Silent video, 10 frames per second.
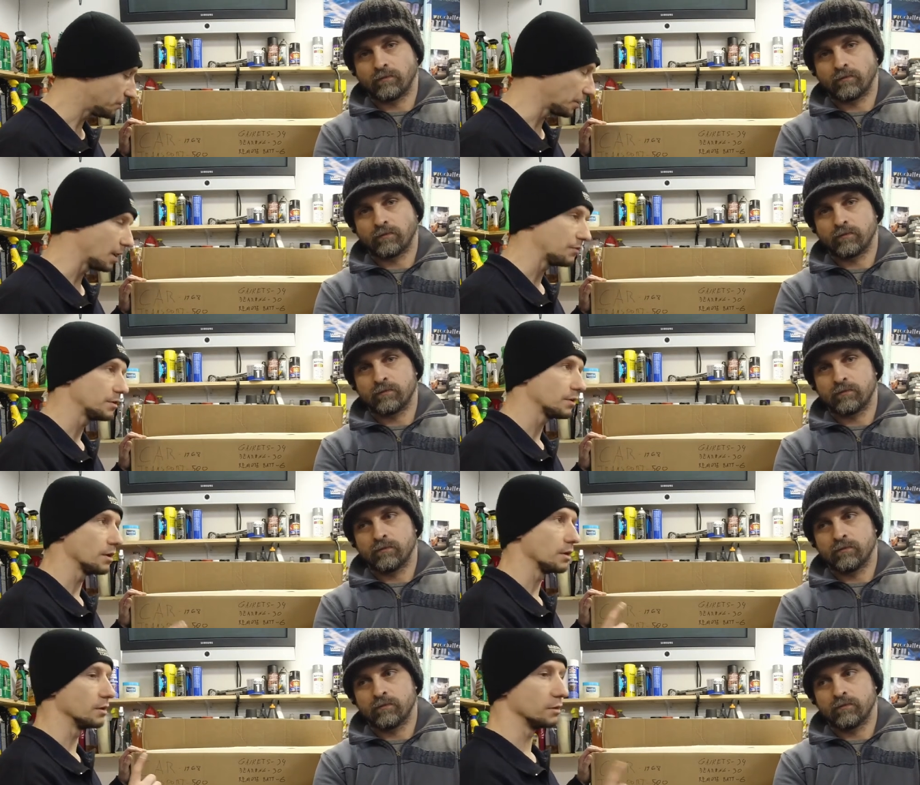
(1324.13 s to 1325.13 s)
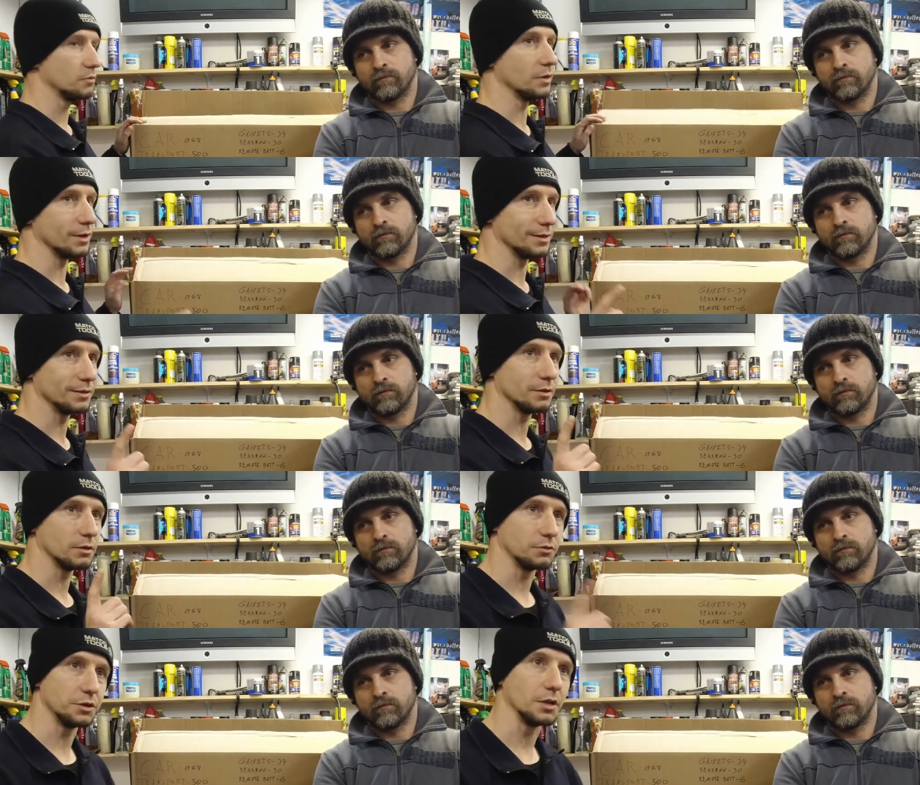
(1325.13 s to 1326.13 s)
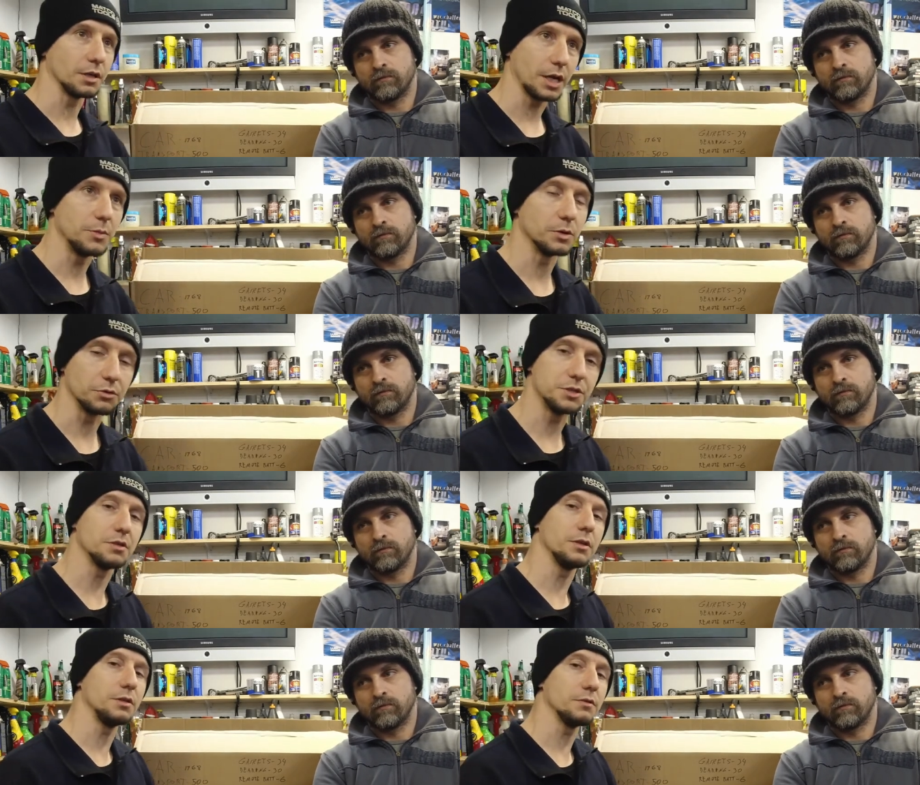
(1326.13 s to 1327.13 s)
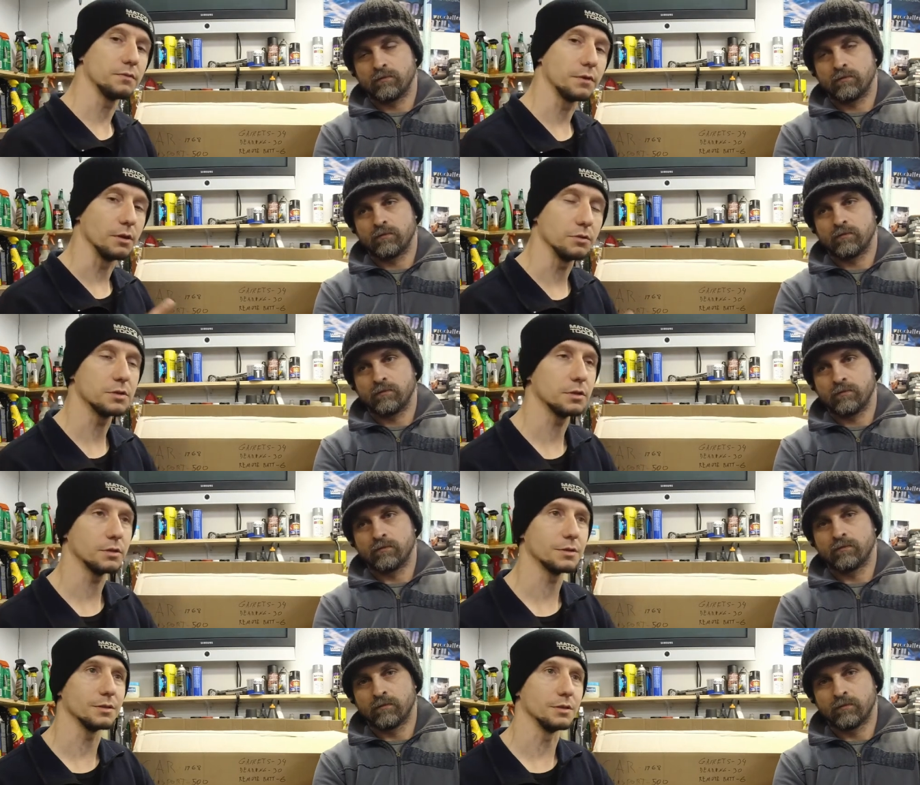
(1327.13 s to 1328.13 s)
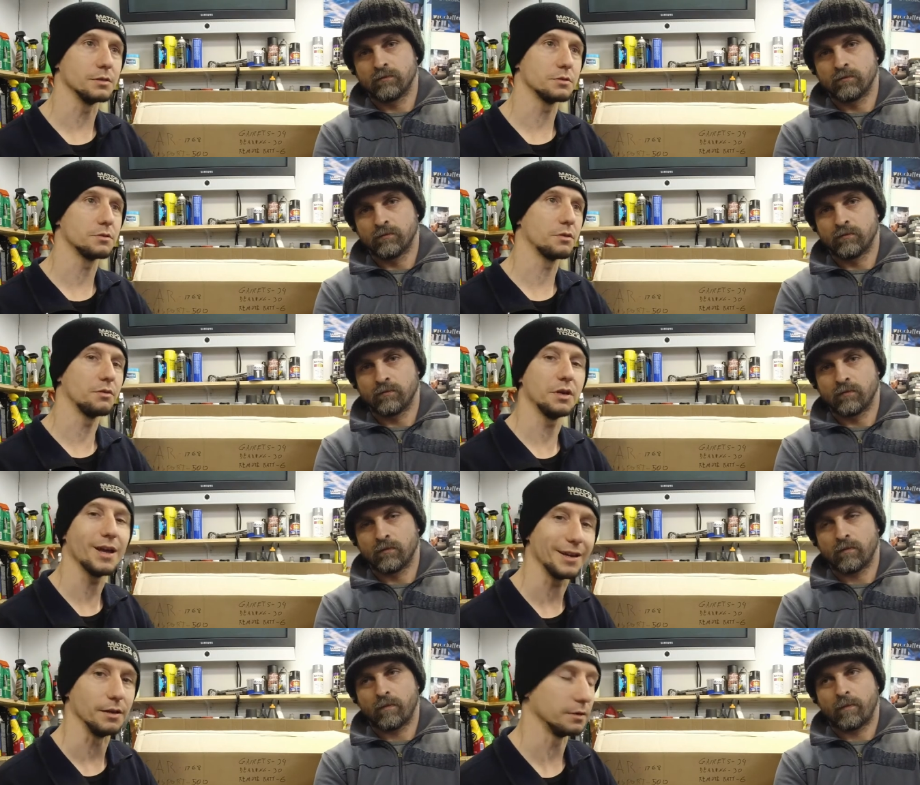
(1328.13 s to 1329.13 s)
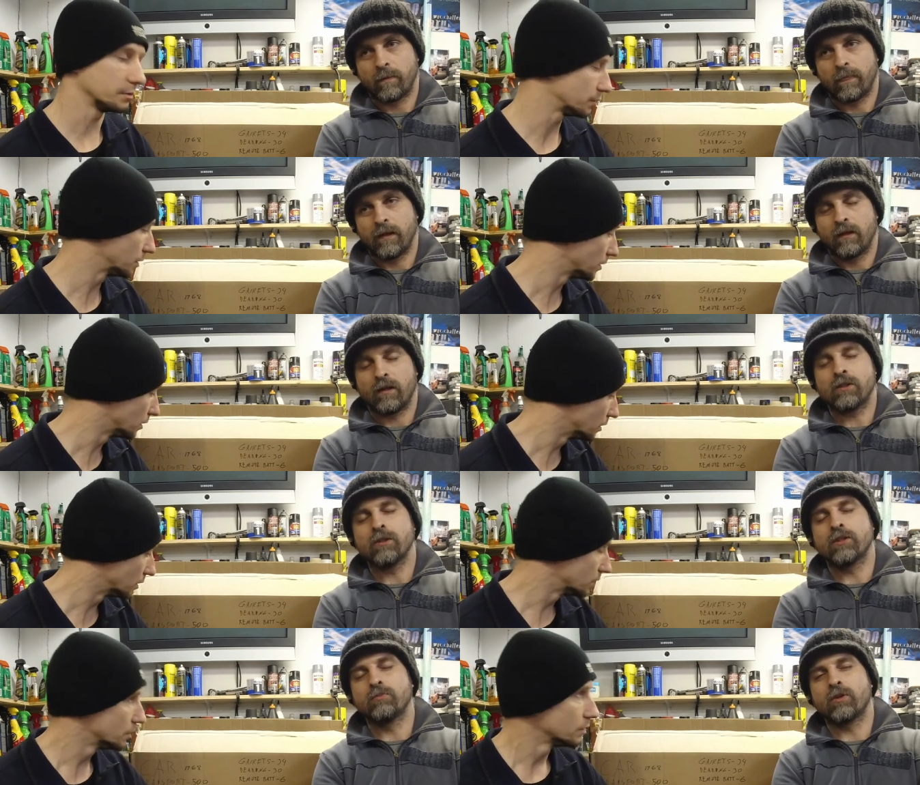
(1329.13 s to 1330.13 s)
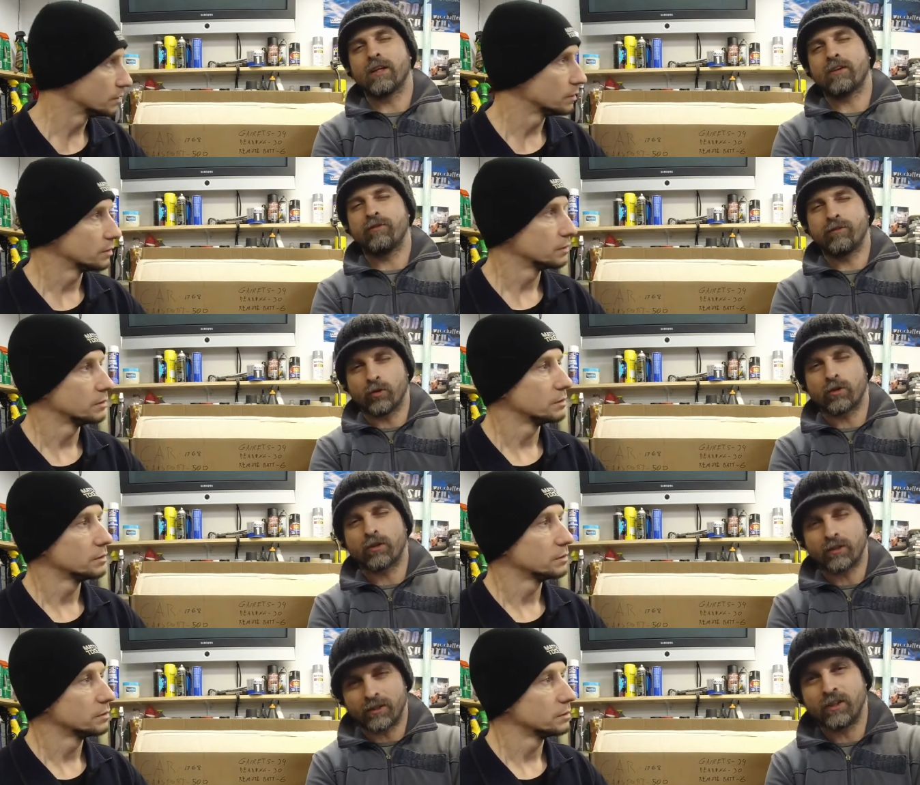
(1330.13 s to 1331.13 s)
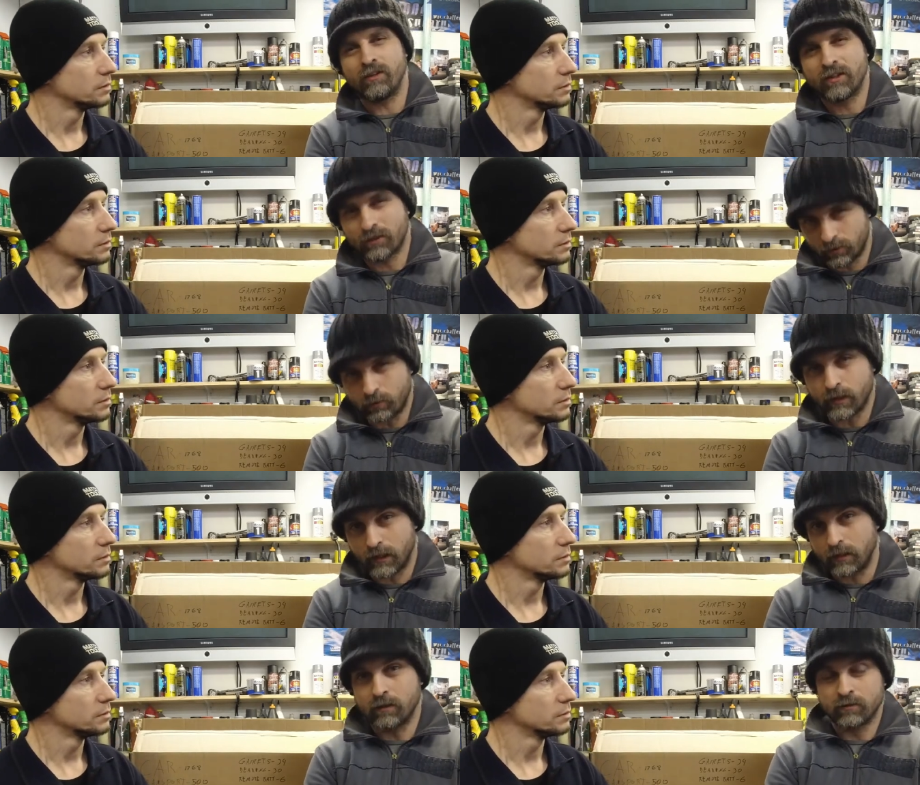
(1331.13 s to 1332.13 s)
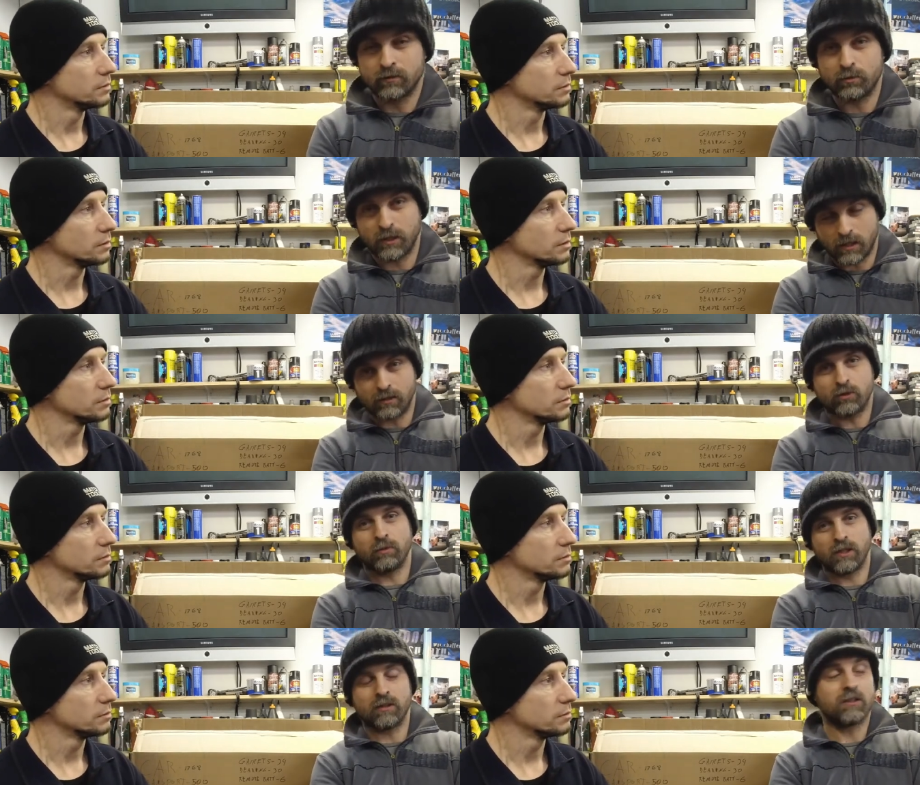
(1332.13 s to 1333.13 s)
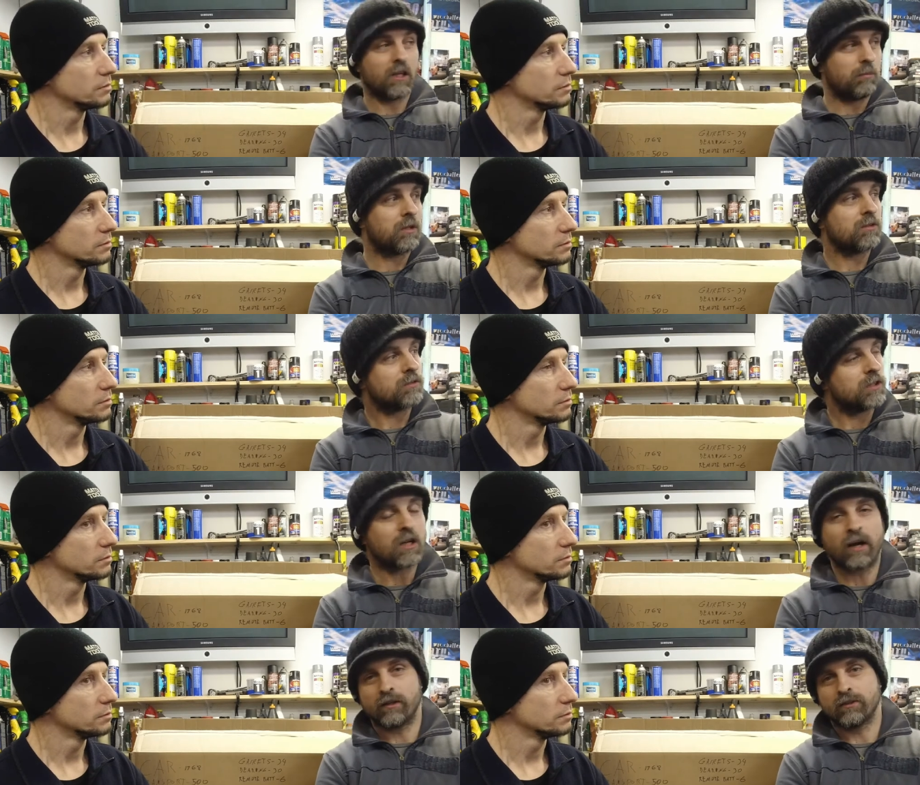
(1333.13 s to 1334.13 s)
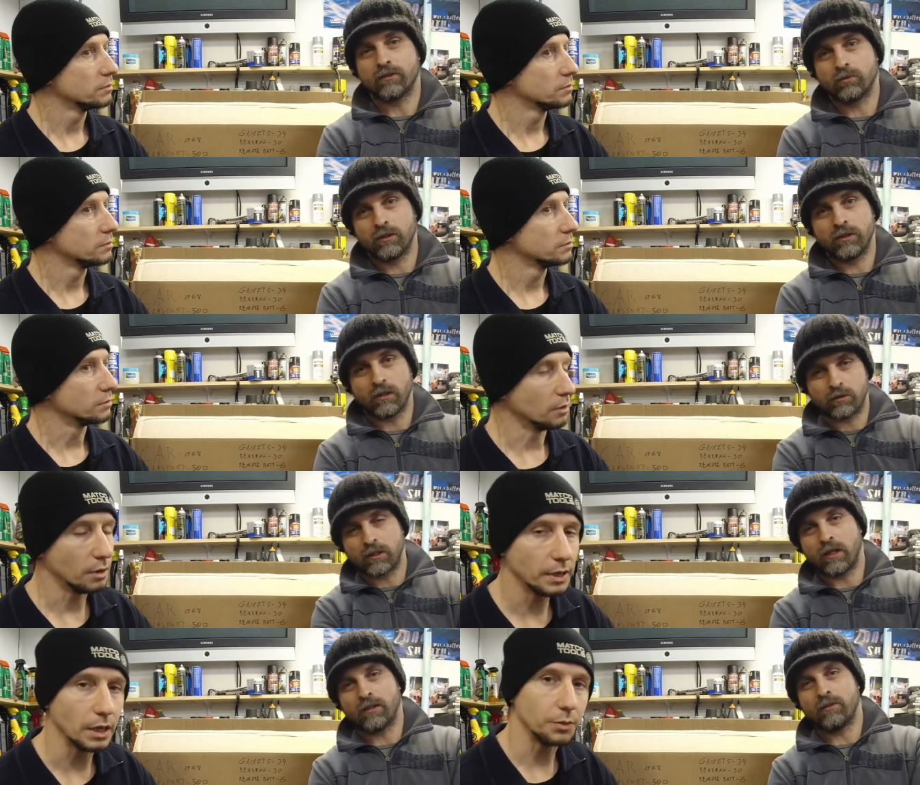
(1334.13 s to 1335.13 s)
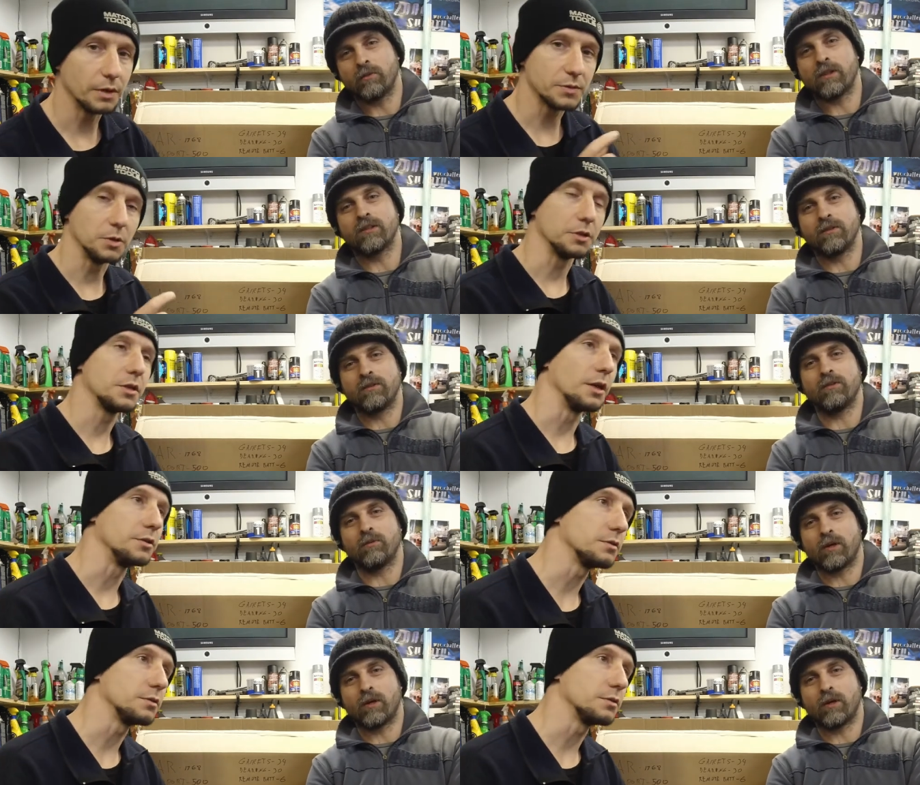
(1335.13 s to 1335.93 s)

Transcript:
Speaker 1: four eleven, and the one that came in originally for the 06 is three ninety. Actually, it's
Speaker 2: more like four thirty three. To be to be honest, yeah, because of the tires. We our oh yeah, we have smaller tires.